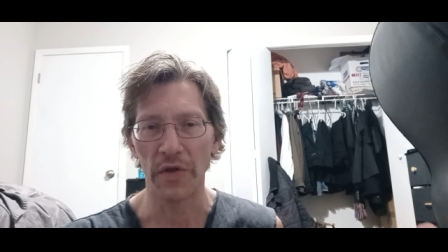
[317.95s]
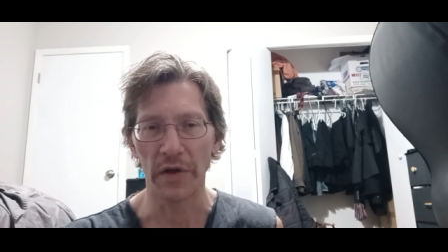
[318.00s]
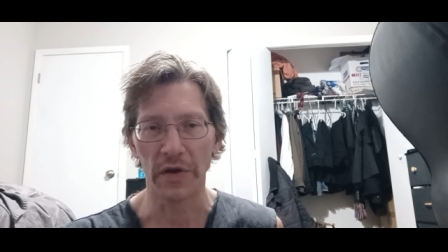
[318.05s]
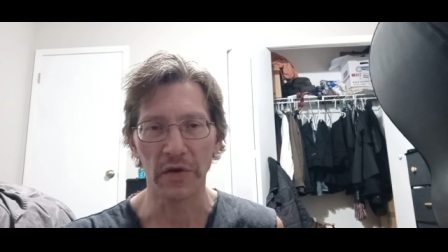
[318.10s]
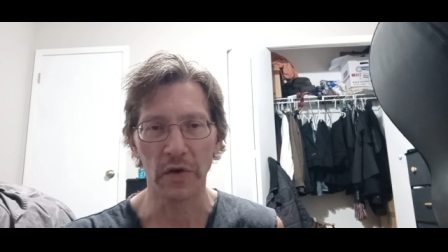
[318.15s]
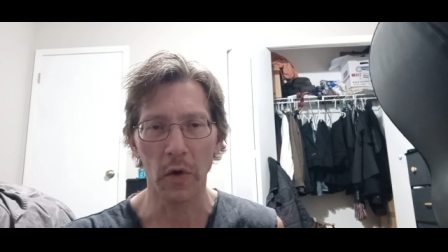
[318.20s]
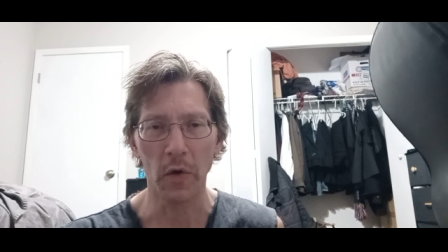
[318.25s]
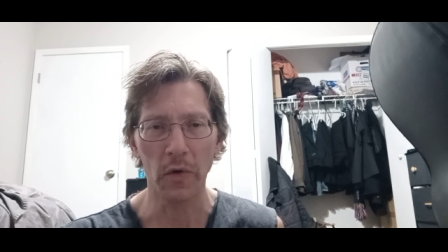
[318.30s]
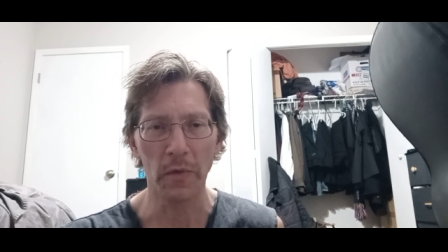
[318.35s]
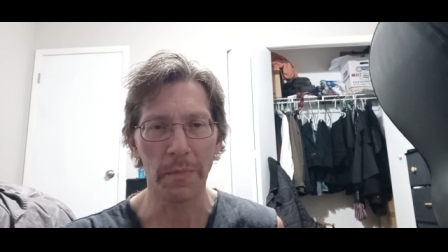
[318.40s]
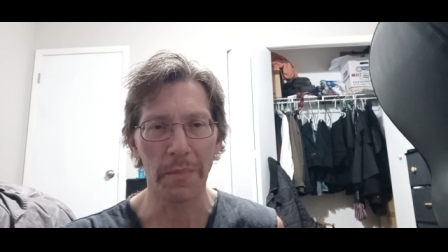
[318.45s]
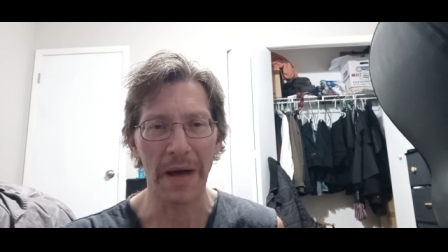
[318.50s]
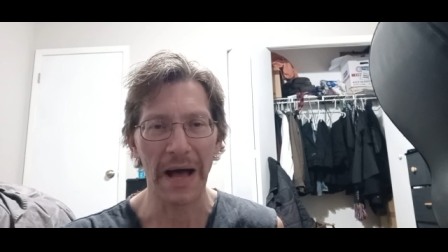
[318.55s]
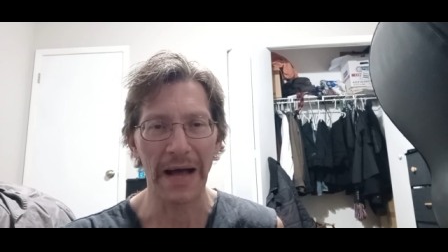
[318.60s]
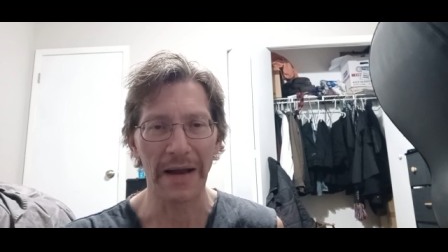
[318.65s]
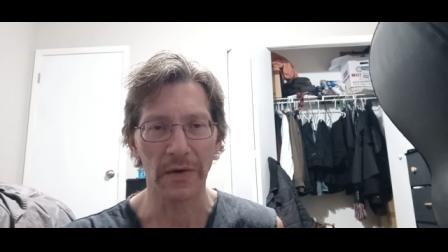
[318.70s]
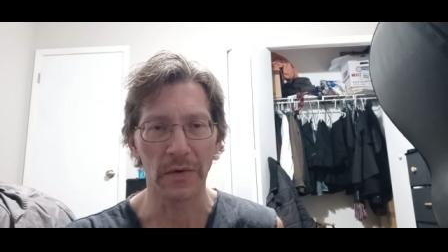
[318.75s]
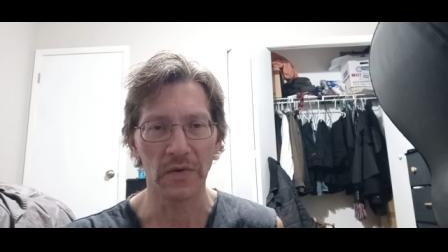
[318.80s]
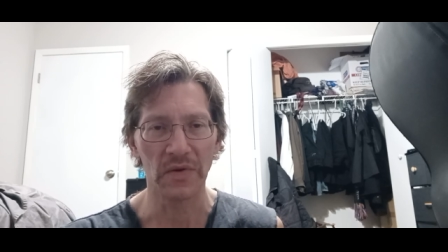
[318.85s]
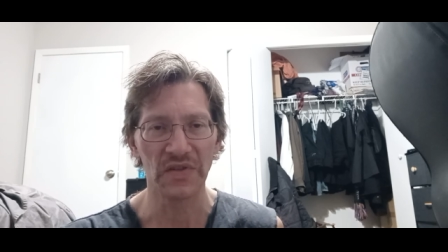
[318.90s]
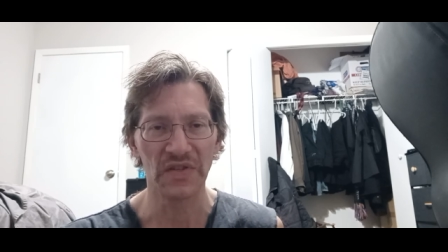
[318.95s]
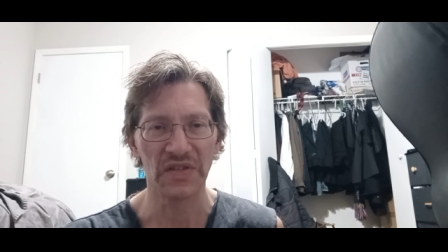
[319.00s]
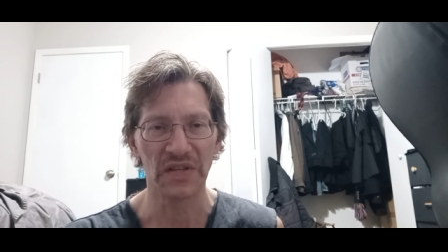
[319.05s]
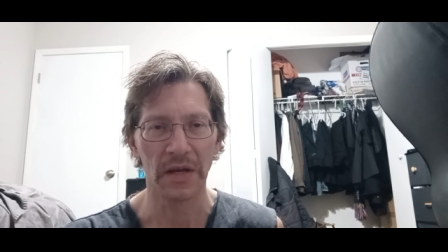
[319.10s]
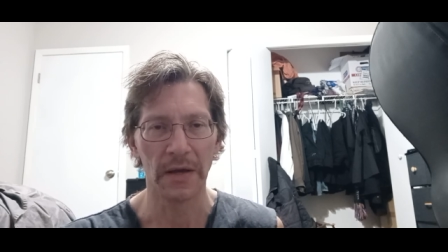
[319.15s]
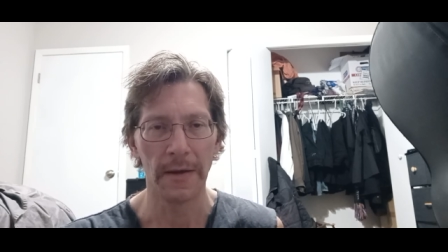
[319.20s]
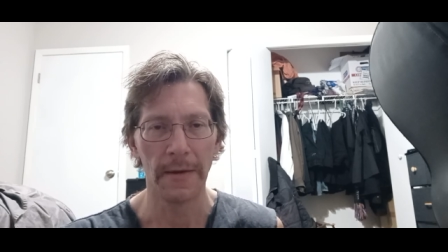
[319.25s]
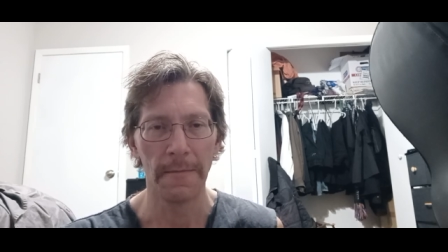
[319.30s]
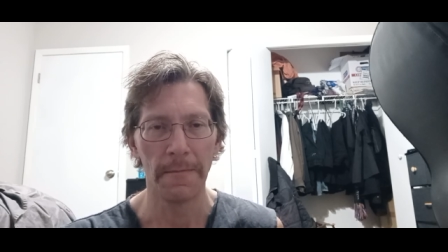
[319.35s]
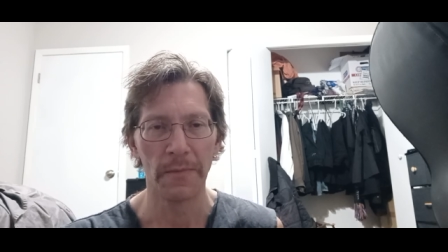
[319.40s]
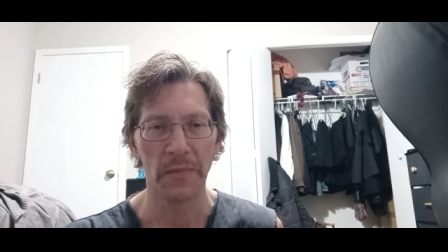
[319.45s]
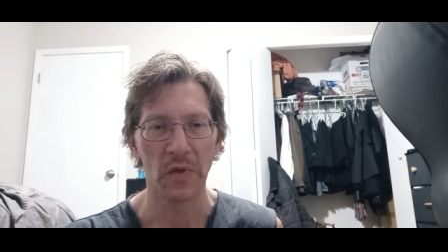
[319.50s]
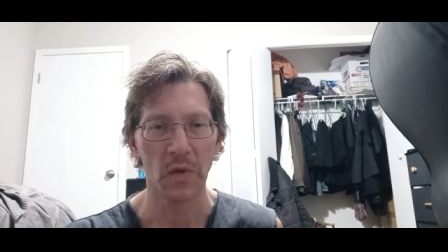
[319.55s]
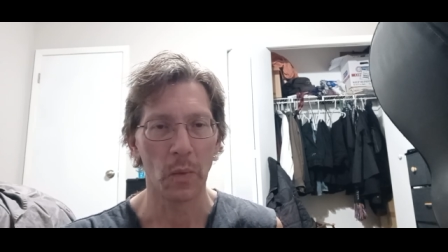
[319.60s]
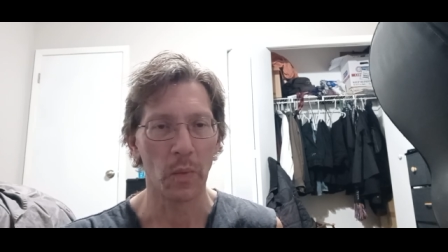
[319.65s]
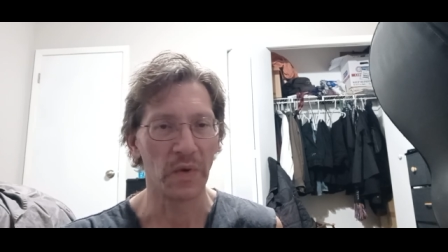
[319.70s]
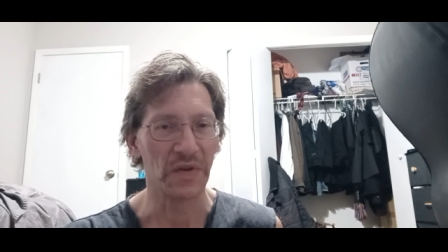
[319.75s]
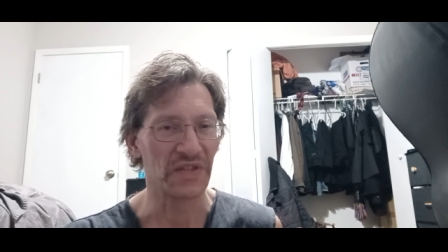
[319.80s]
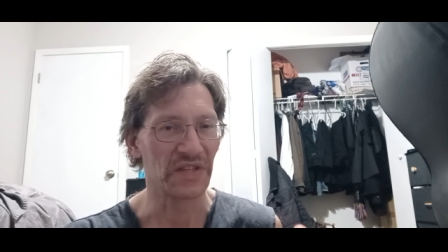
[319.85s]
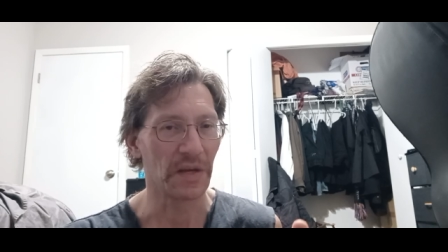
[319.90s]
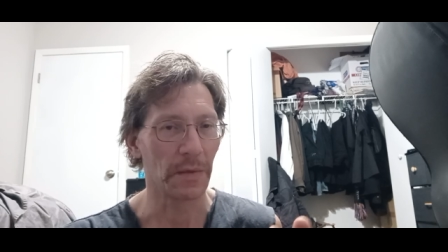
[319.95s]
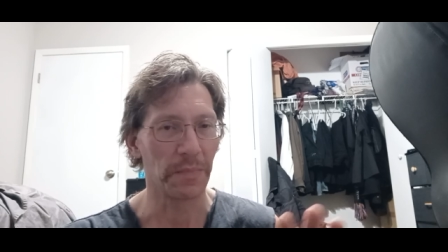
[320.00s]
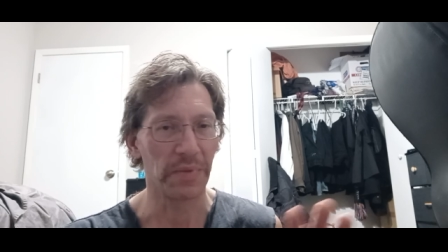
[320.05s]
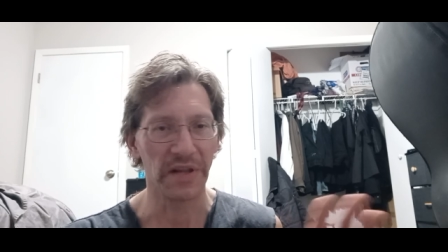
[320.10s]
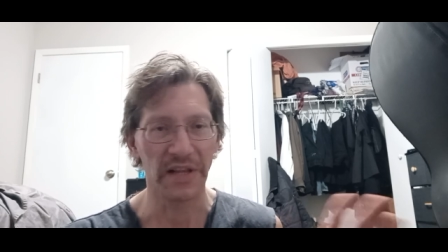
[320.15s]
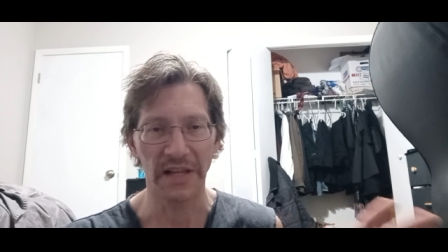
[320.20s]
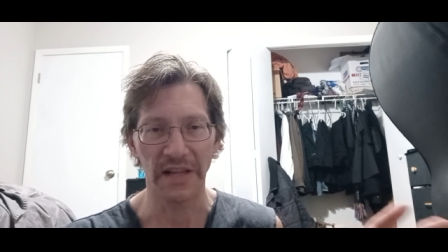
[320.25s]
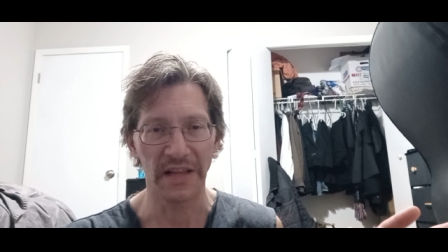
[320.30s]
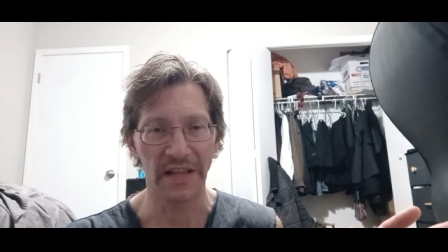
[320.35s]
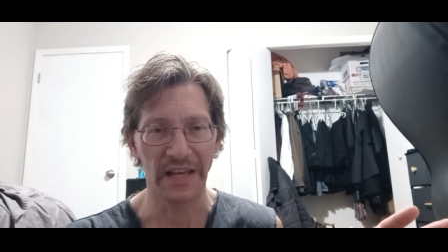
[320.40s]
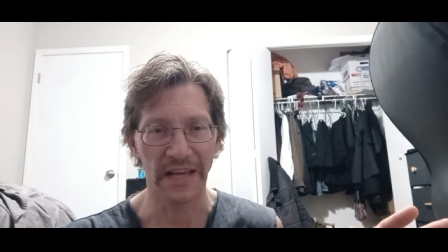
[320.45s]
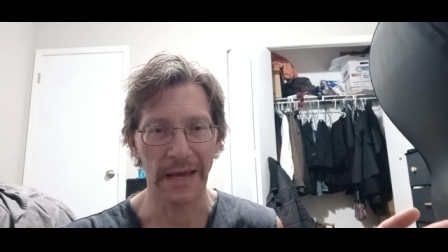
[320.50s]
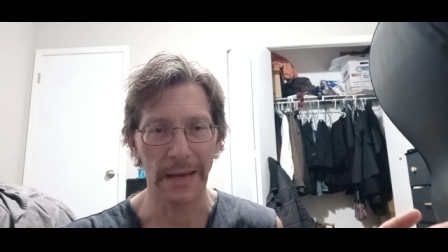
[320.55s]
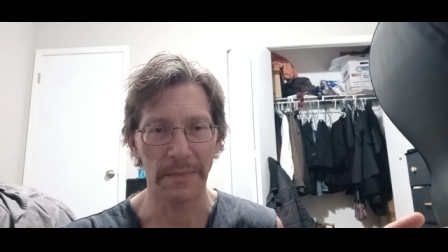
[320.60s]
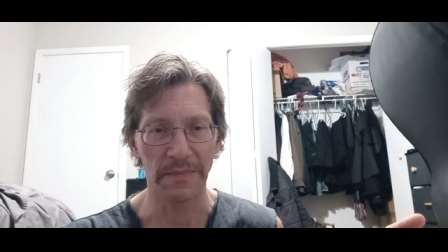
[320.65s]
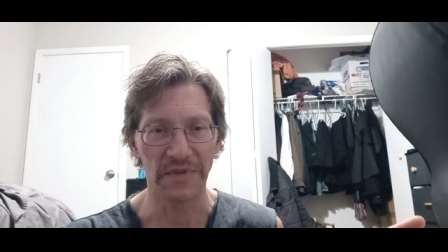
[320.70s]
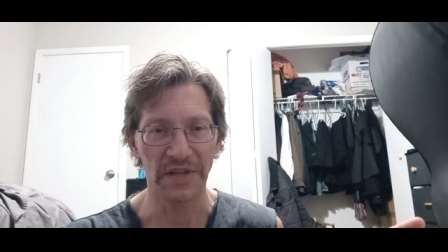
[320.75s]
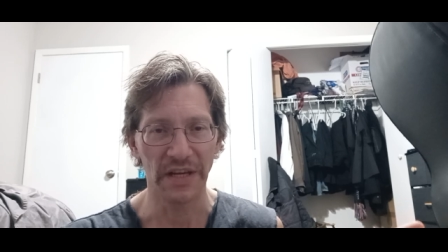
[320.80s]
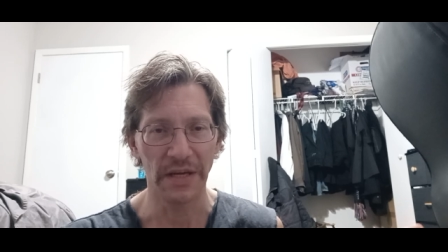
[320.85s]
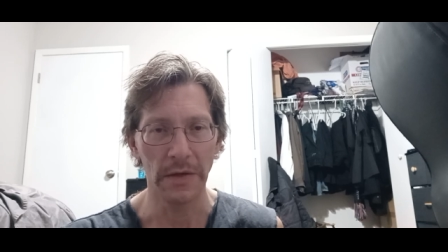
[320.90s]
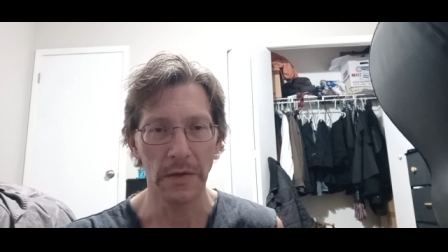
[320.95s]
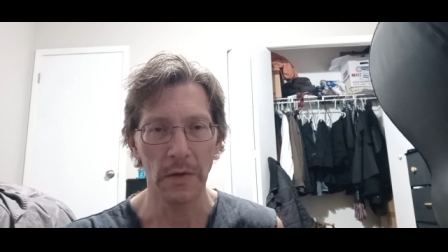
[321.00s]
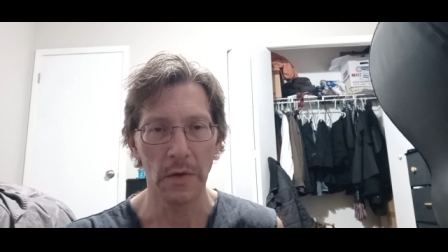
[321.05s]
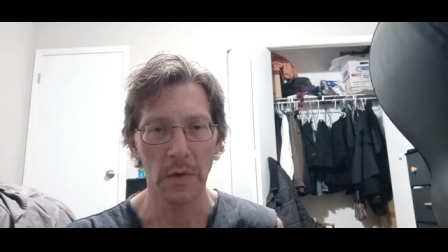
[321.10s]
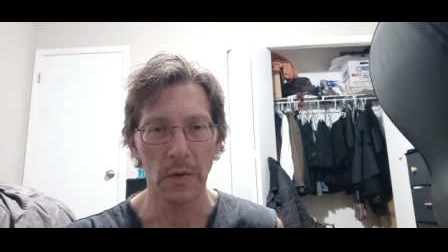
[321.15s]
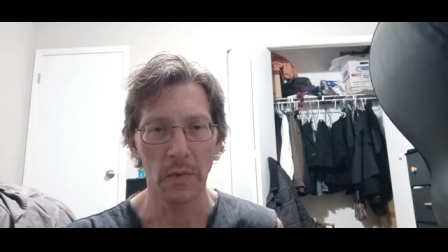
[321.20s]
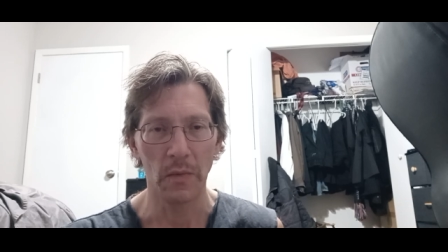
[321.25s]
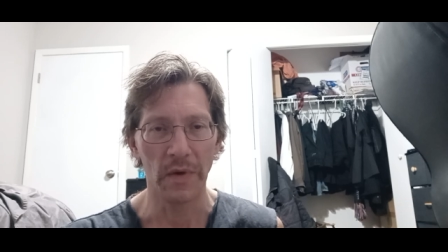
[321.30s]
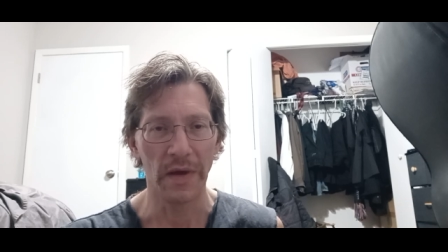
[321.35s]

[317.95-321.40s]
the Coke bottles was completely empty.